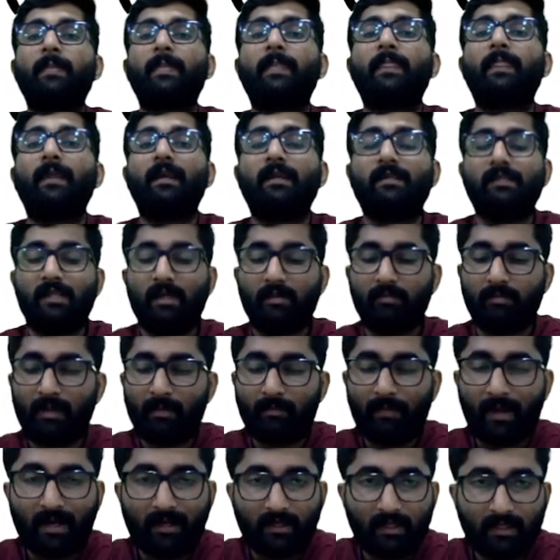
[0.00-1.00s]
example
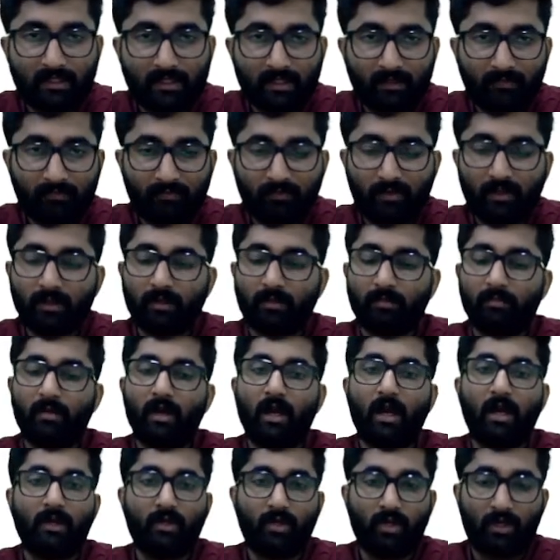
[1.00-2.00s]
partnership firm,
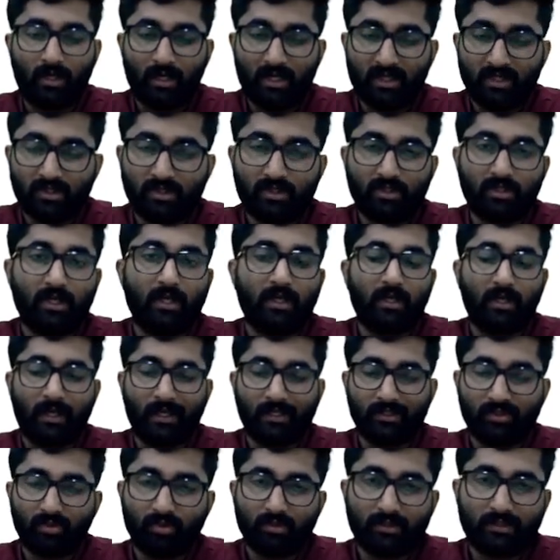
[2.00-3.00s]
trust,
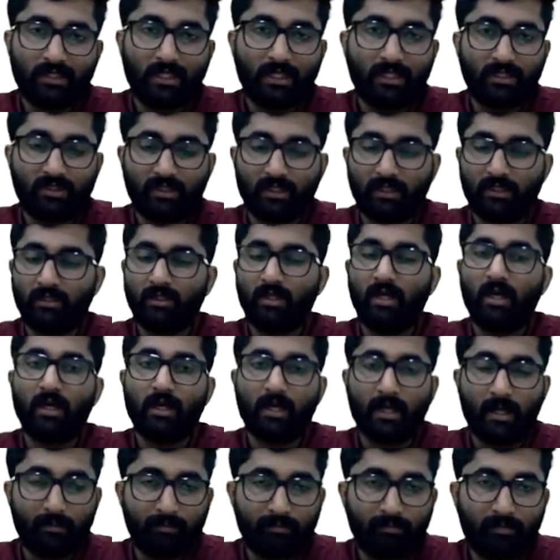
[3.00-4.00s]
association,
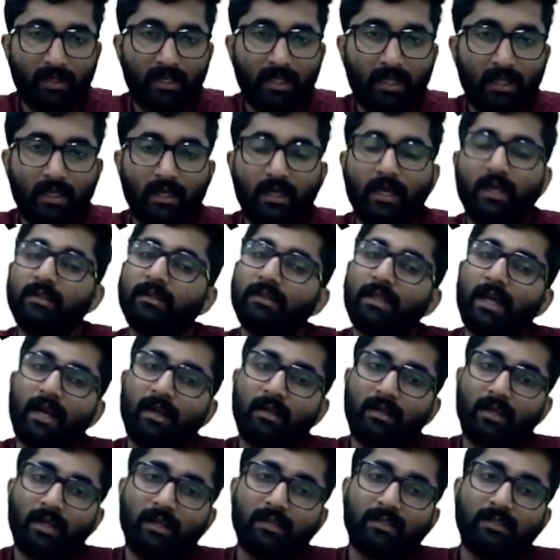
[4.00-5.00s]
company, in
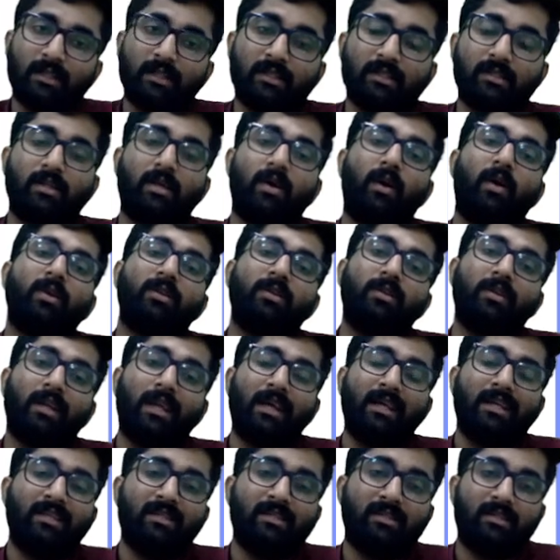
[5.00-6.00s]
that cases the
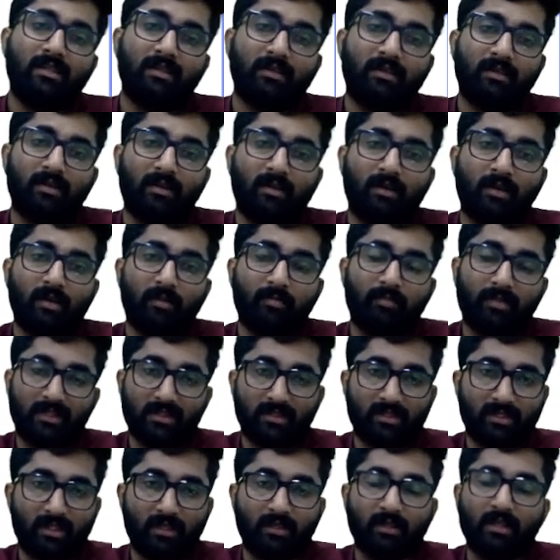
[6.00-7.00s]
authorized
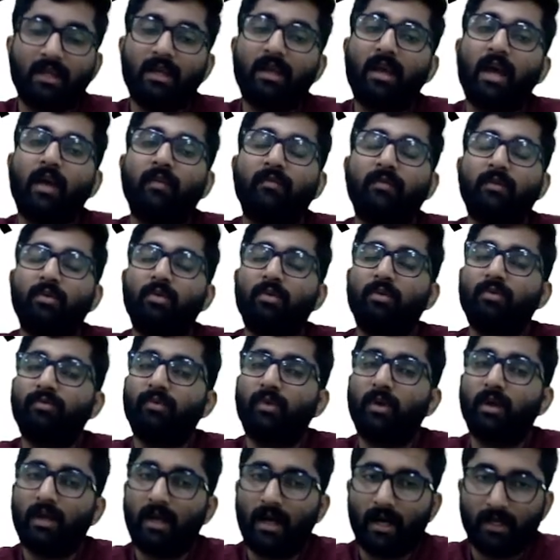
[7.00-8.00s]
person, they have to go
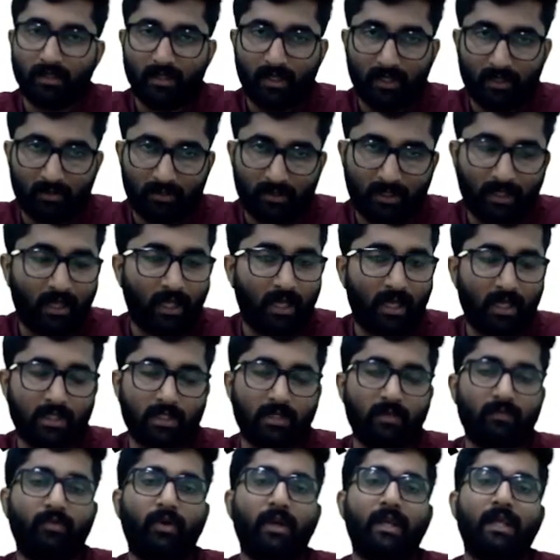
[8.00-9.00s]
for Aadhaar
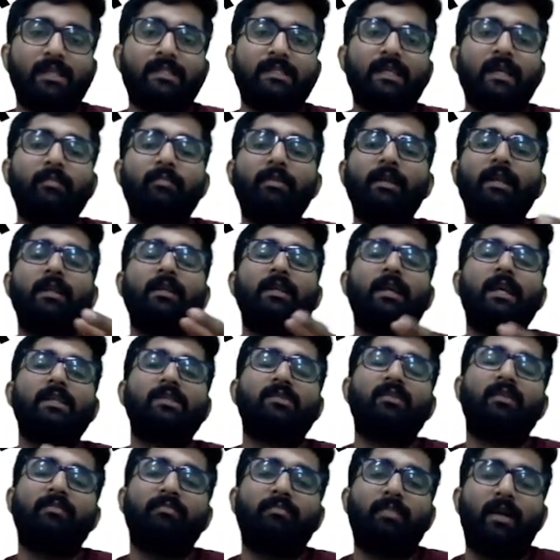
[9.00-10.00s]
authentication. For example, in case
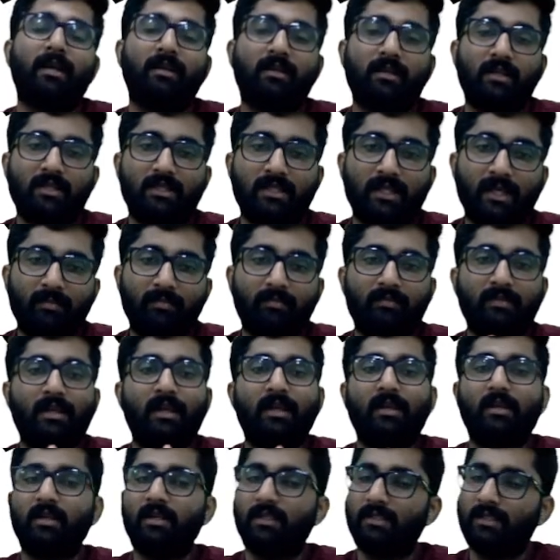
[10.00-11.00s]
of partnership,
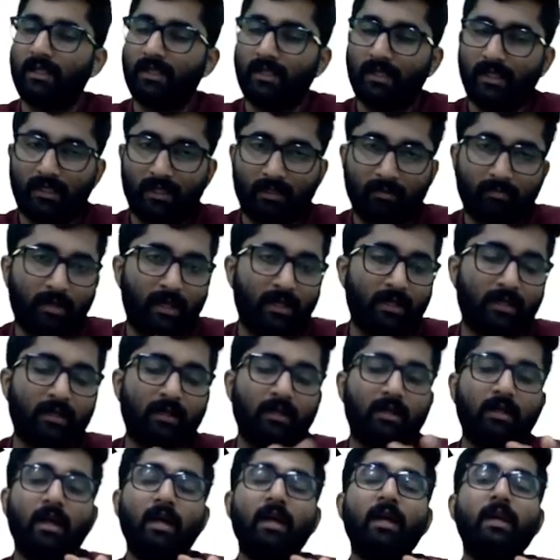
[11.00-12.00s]
that designated partner.
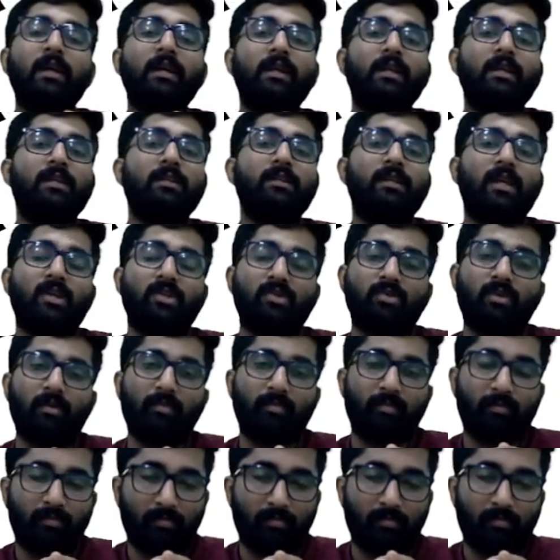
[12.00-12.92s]
In case of